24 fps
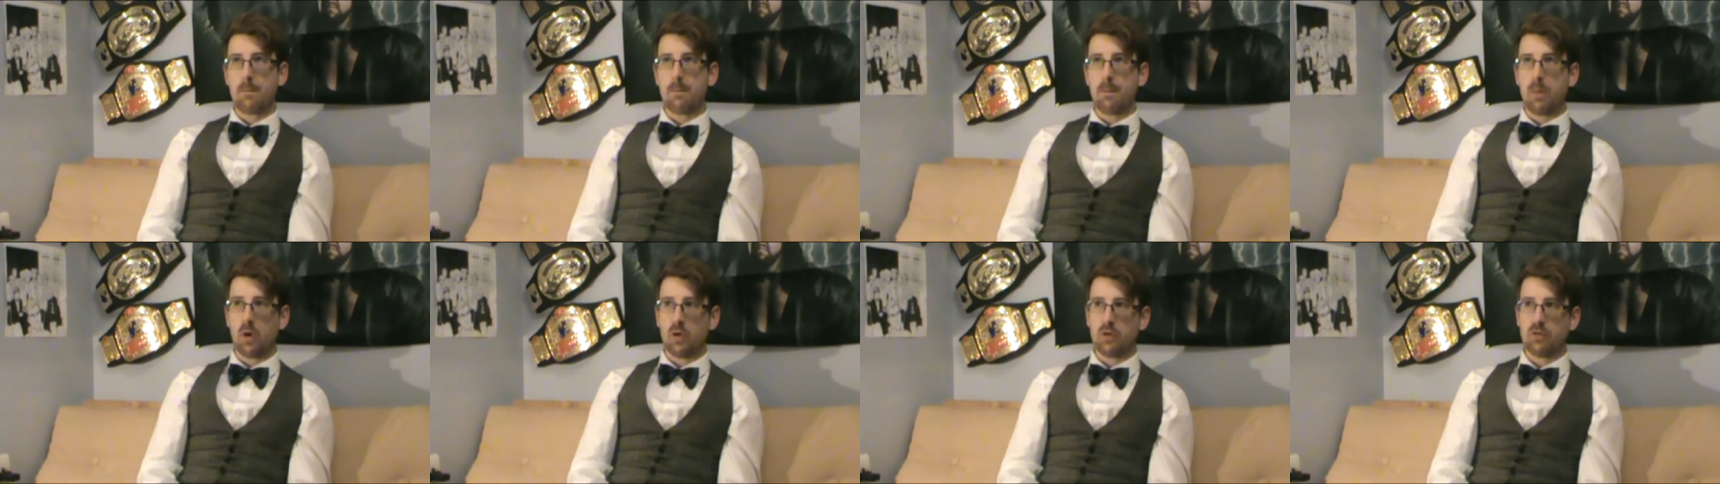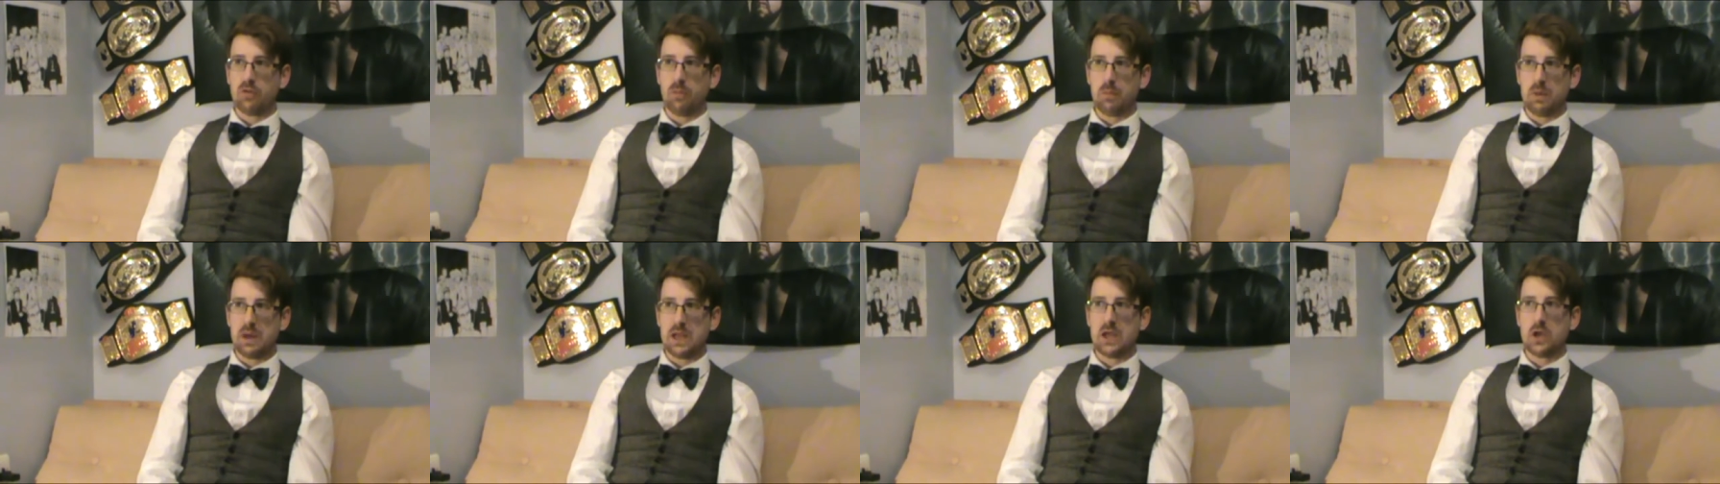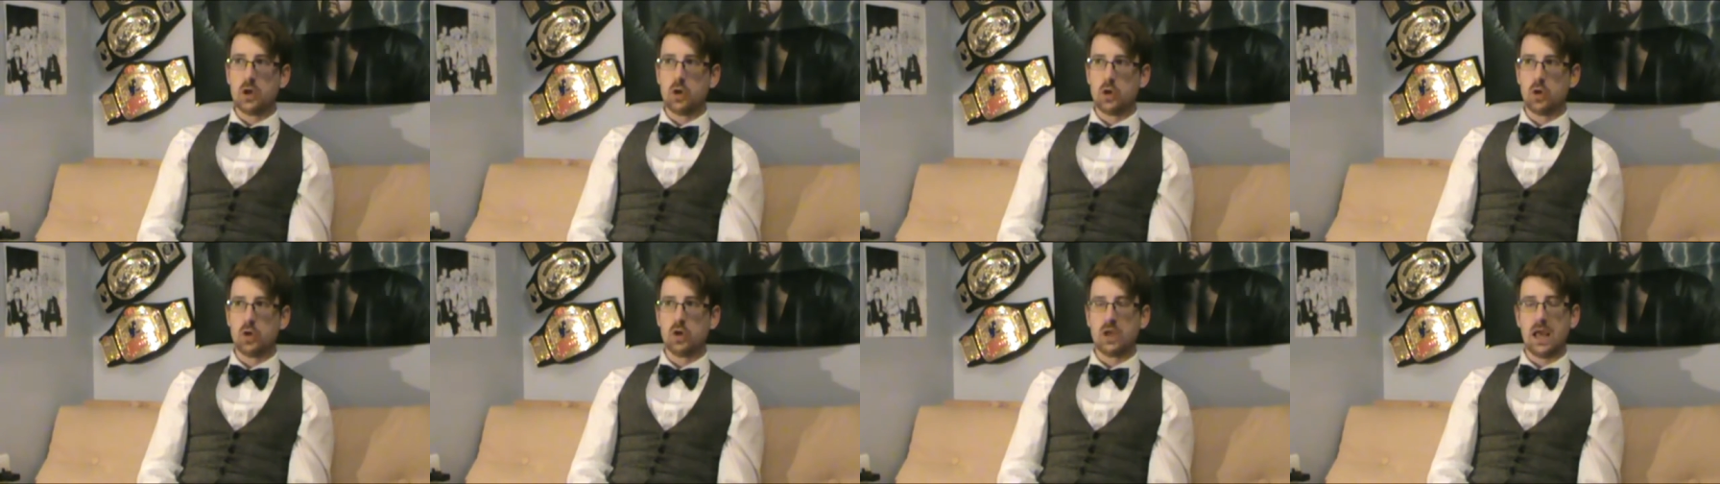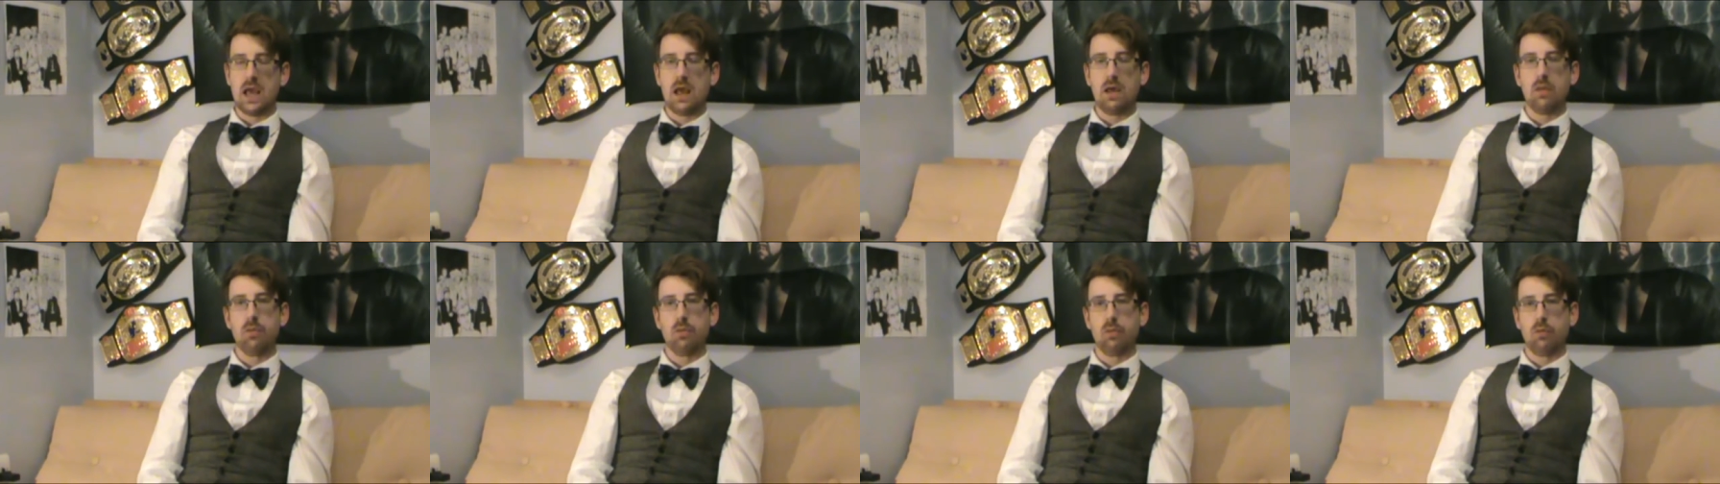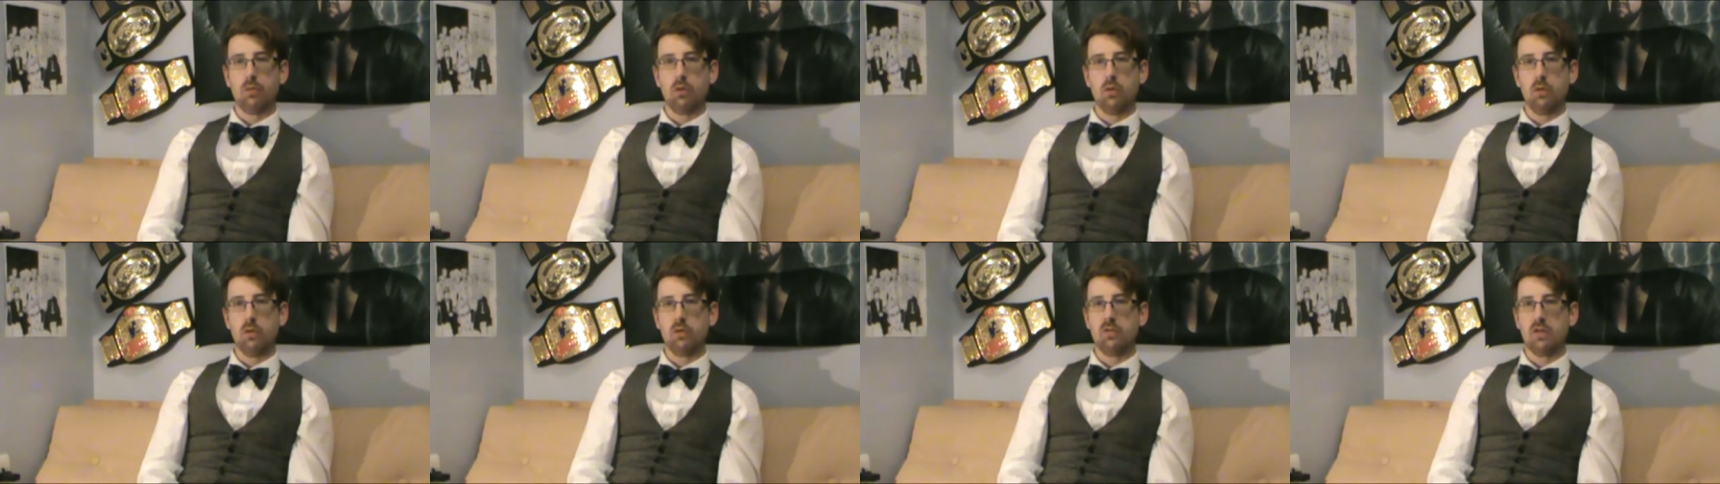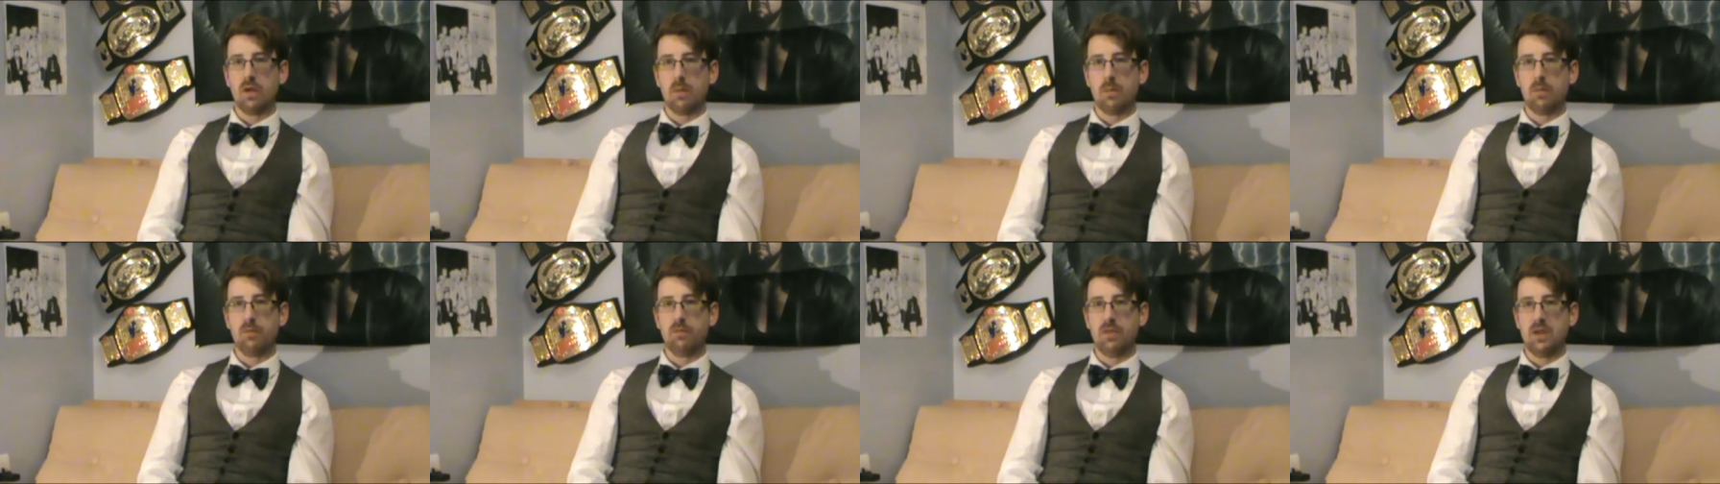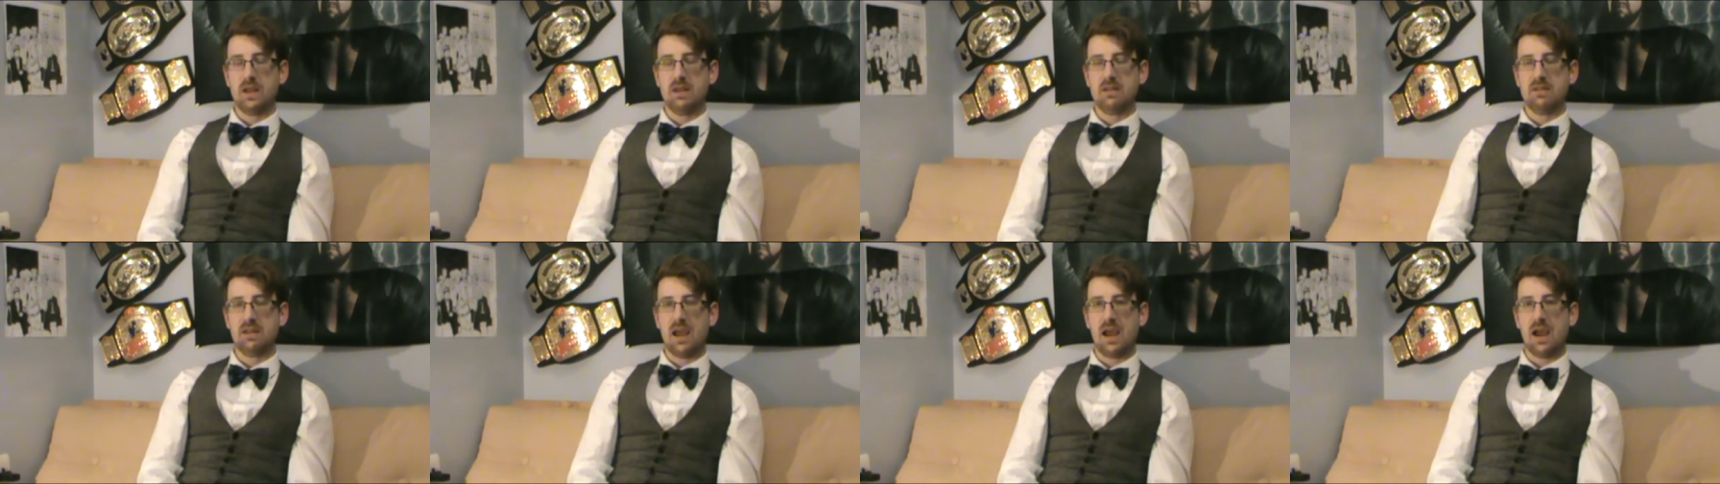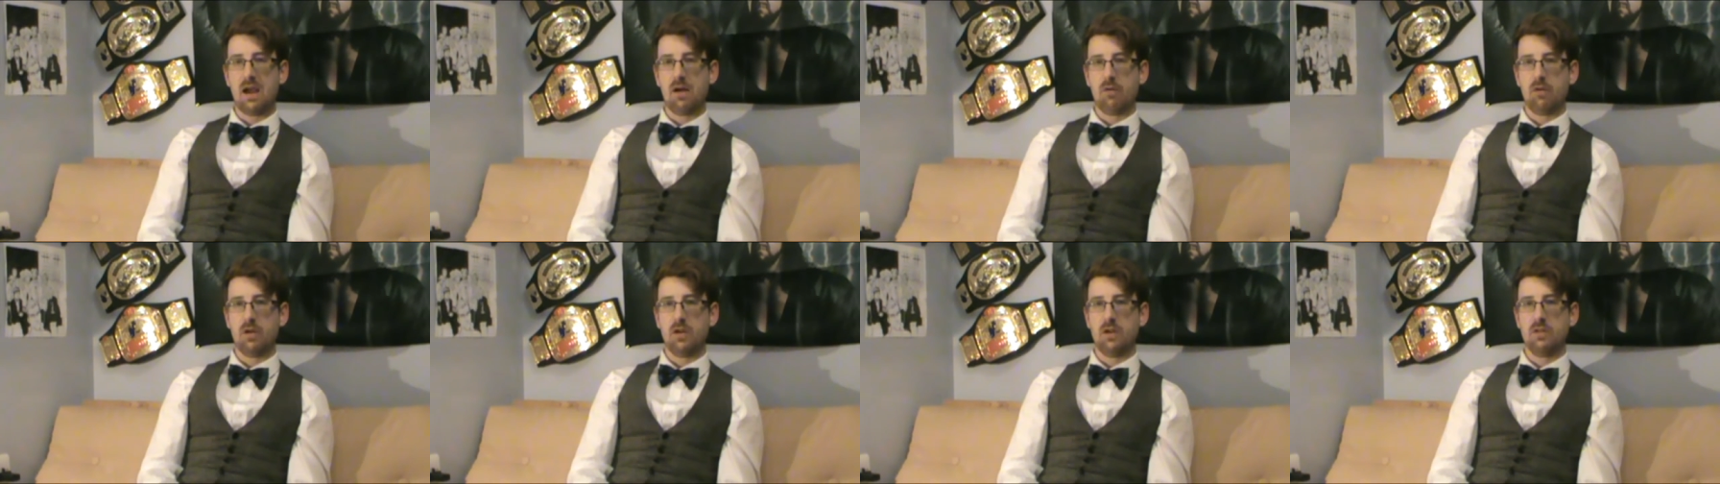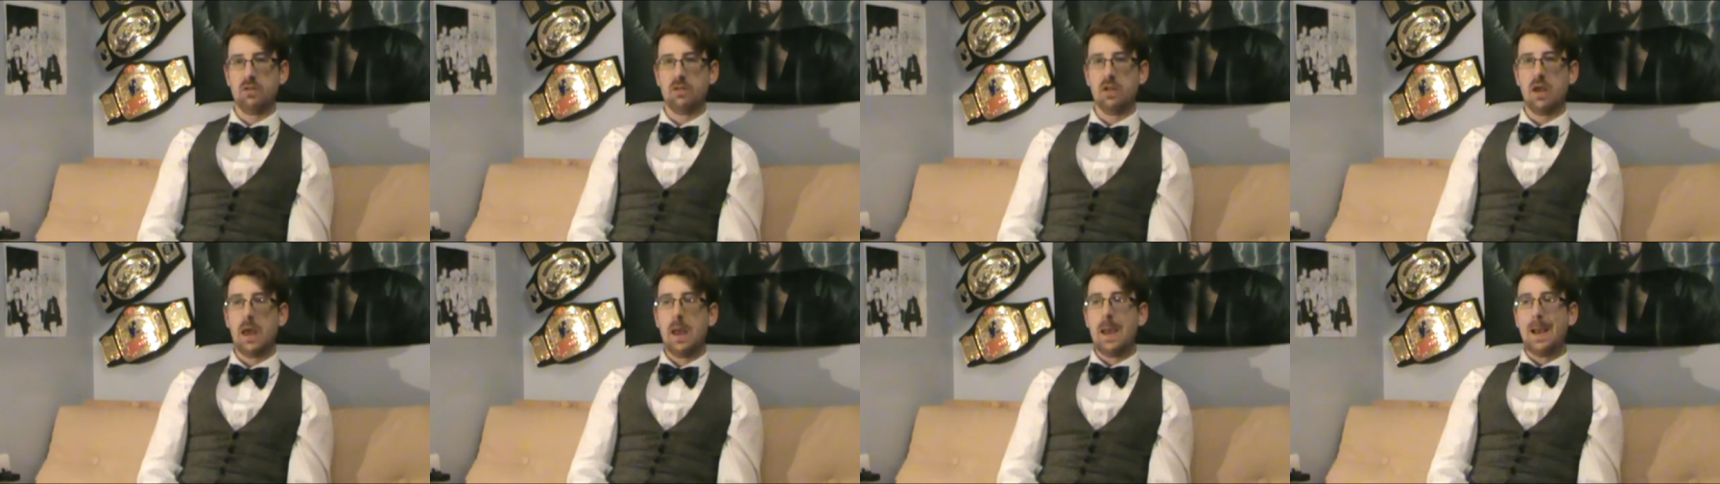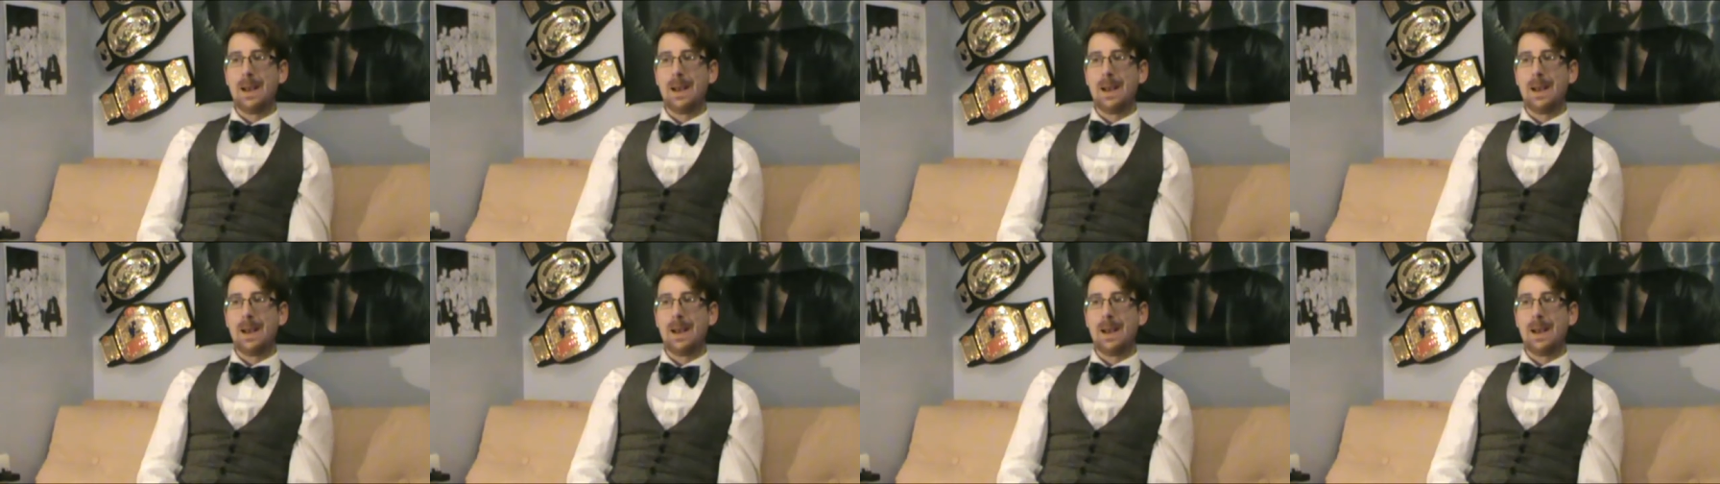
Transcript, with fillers: possibly could get through some of these areas